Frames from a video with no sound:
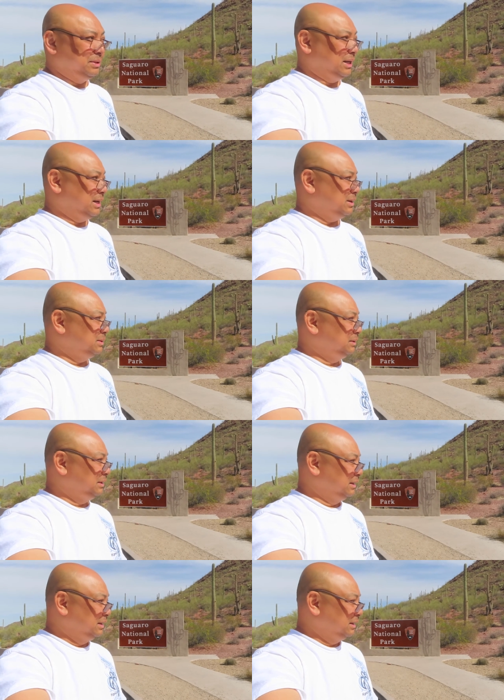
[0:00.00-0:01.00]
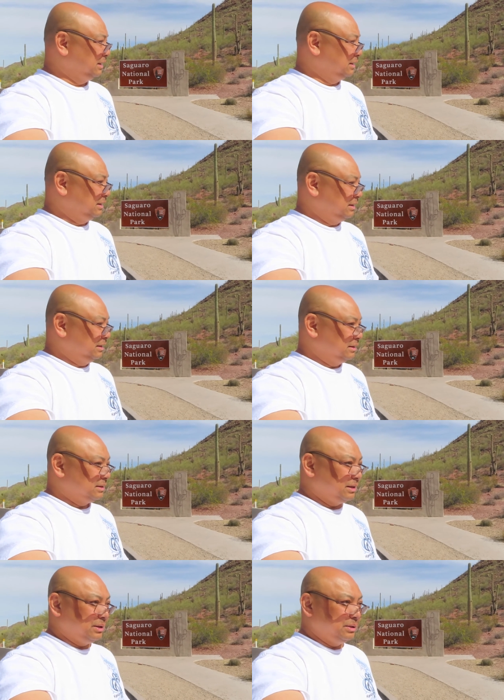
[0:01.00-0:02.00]
down.
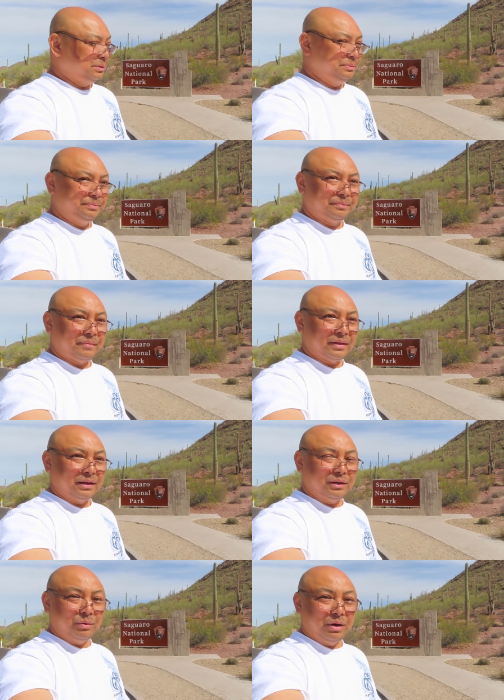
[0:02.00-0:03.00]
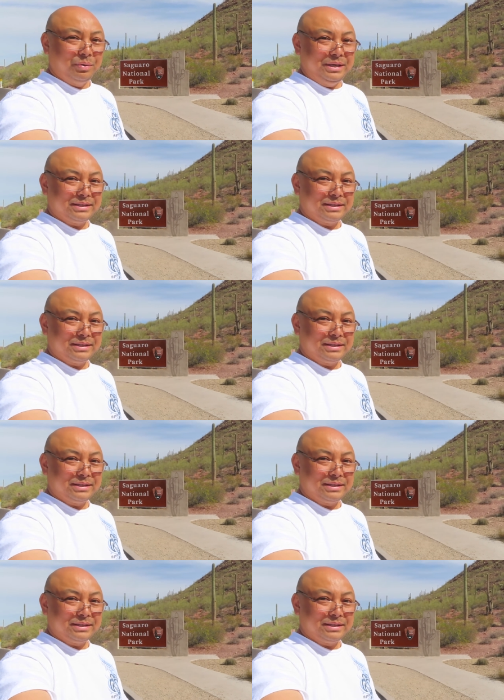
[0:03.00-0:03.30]
So the way we